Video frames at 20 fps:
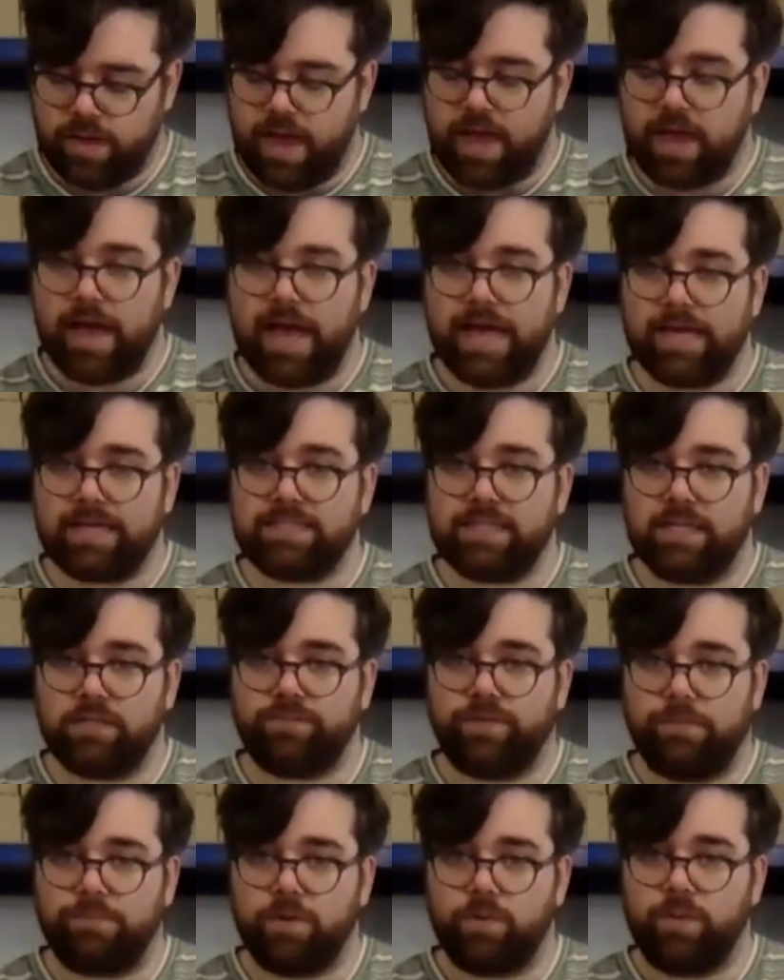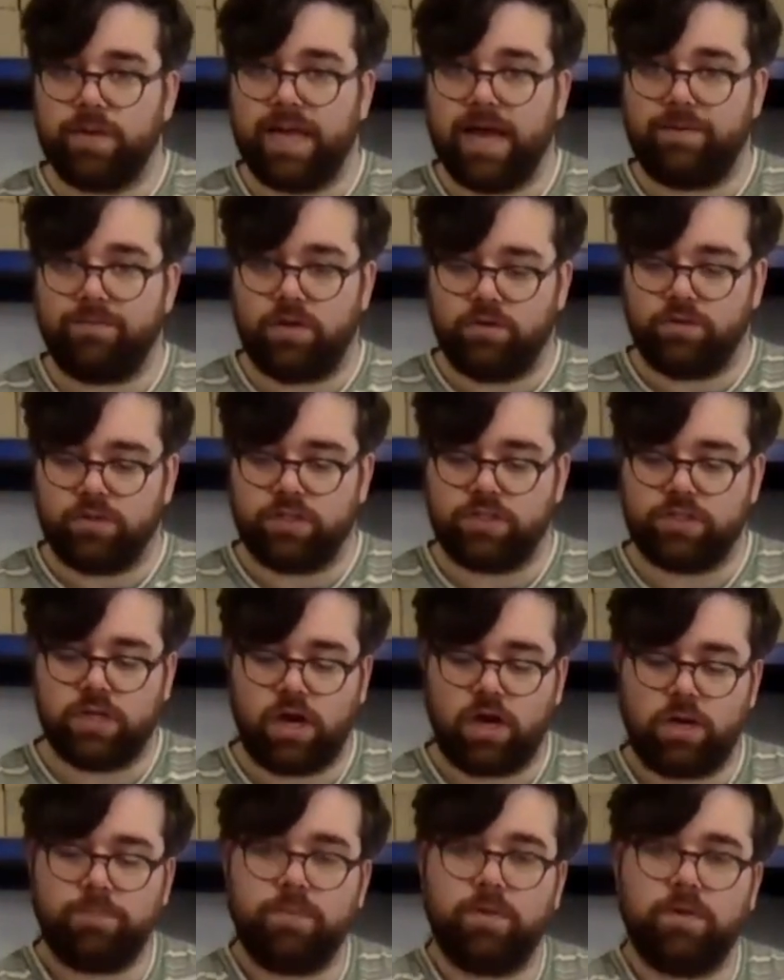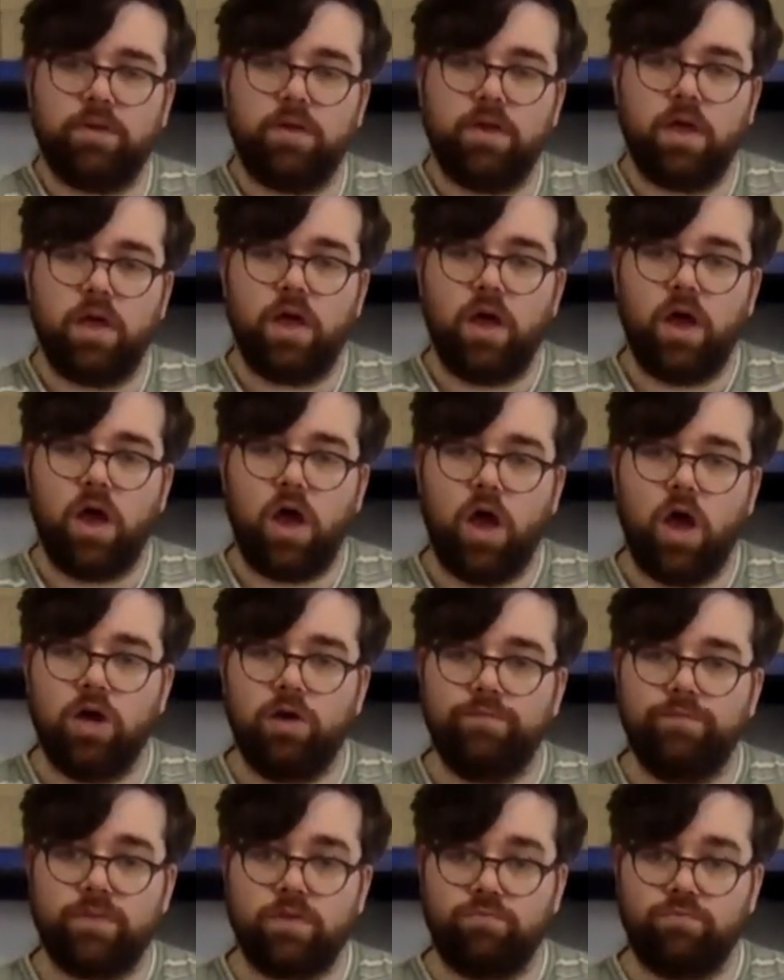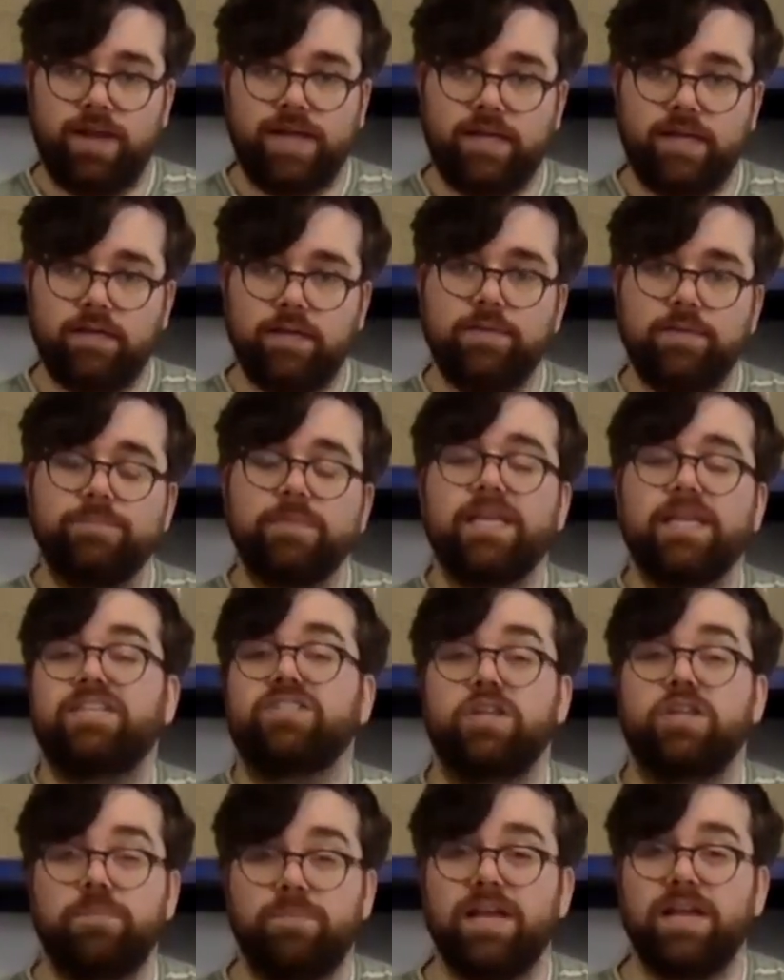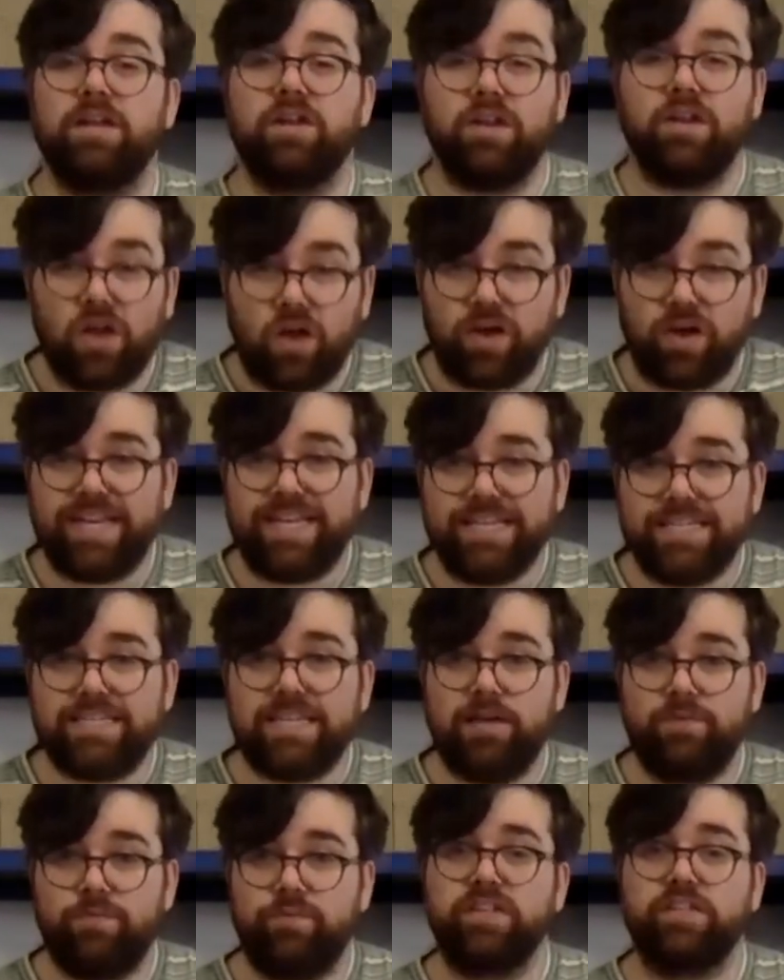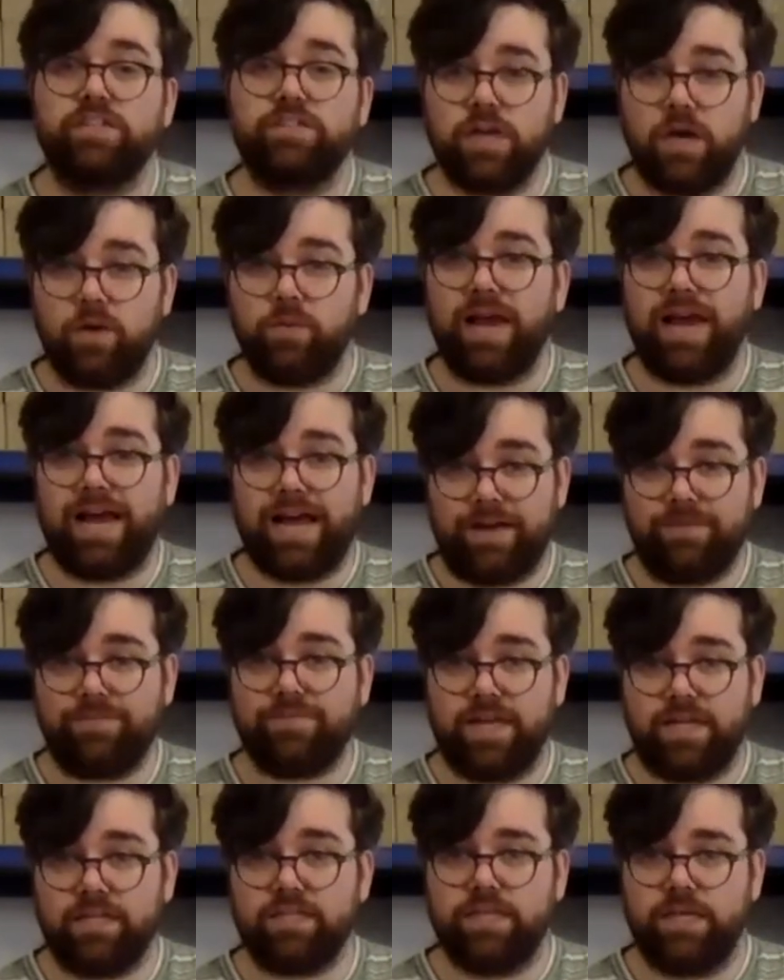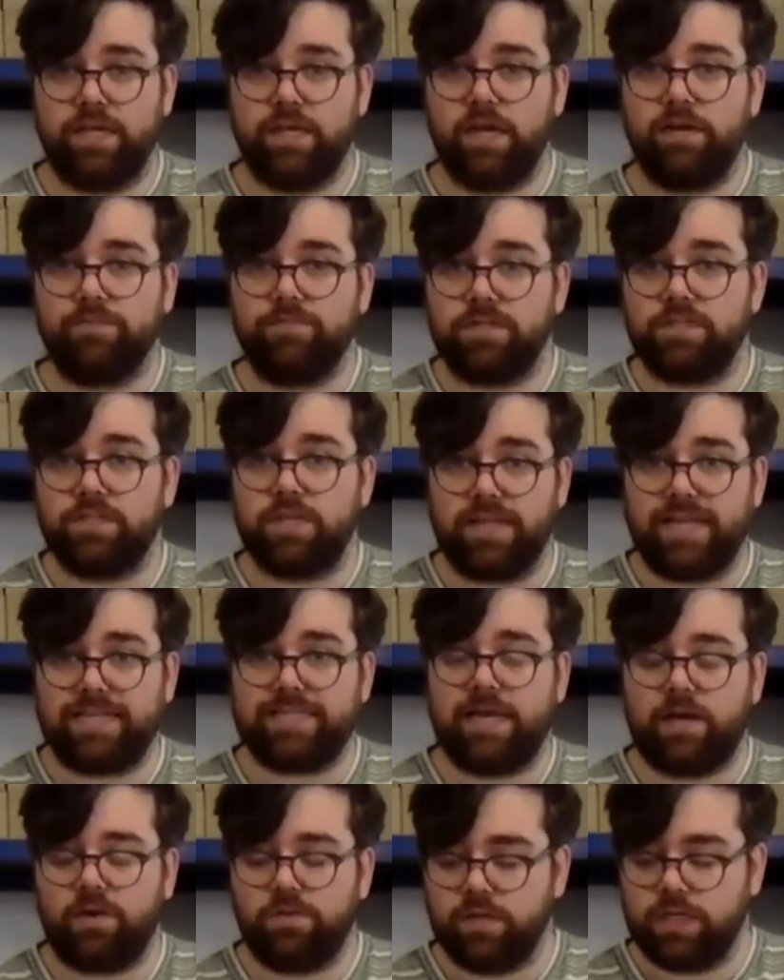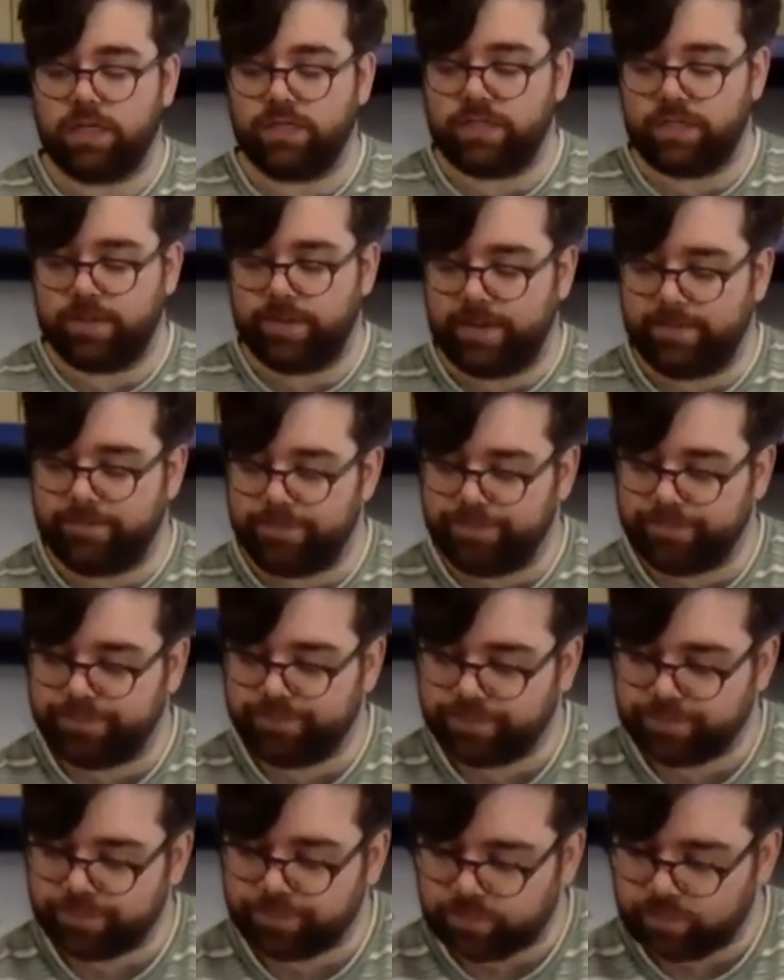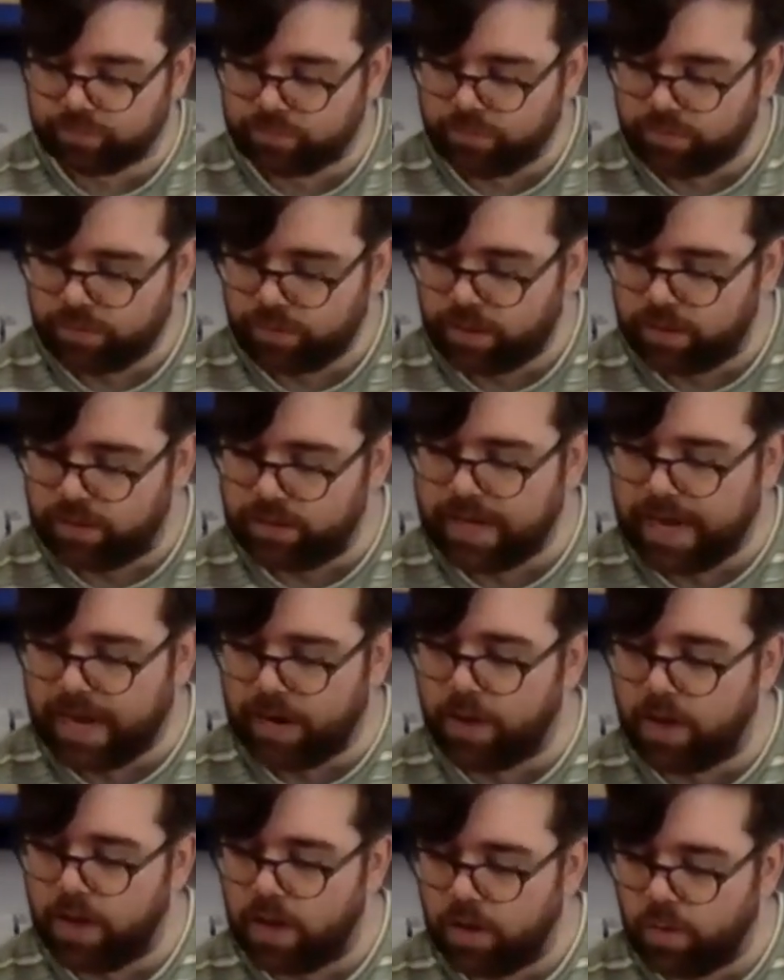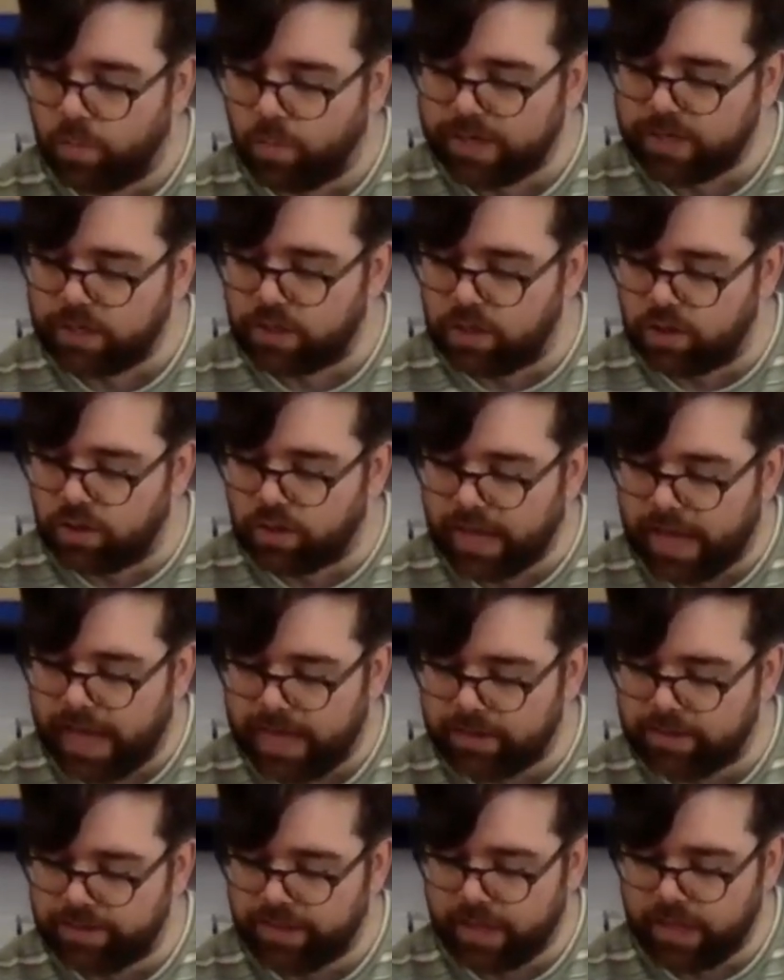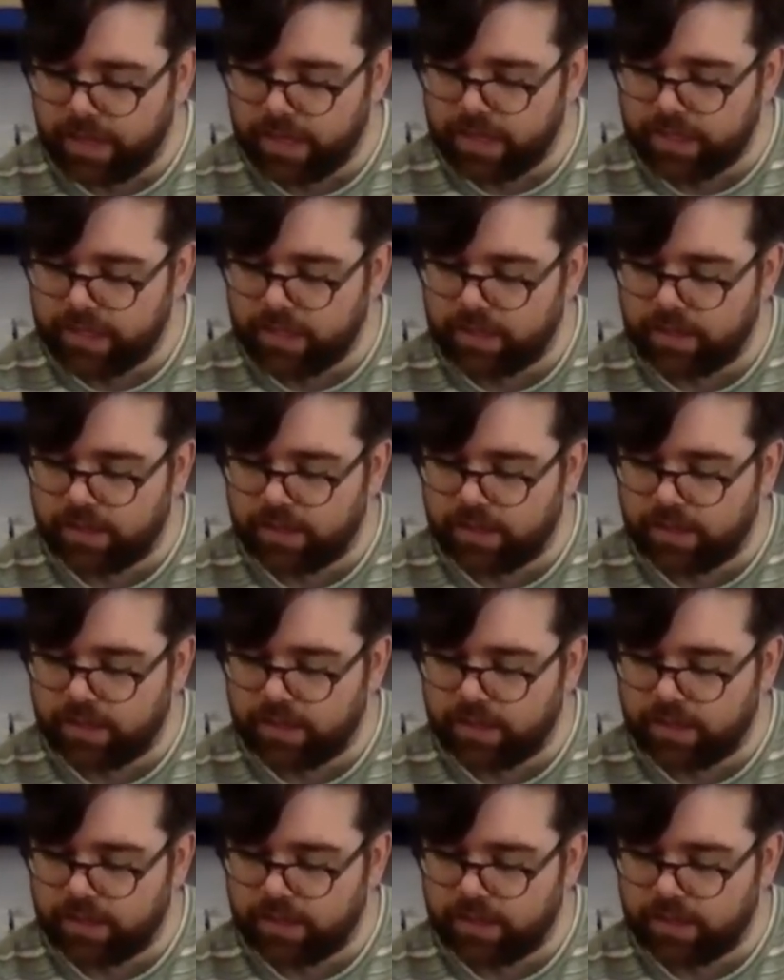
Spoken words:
excess fabric we have along the top over the ring, it's going to be a lot easier if we don't have that turnover. So that's how I'm going to do it. Now, when you look at the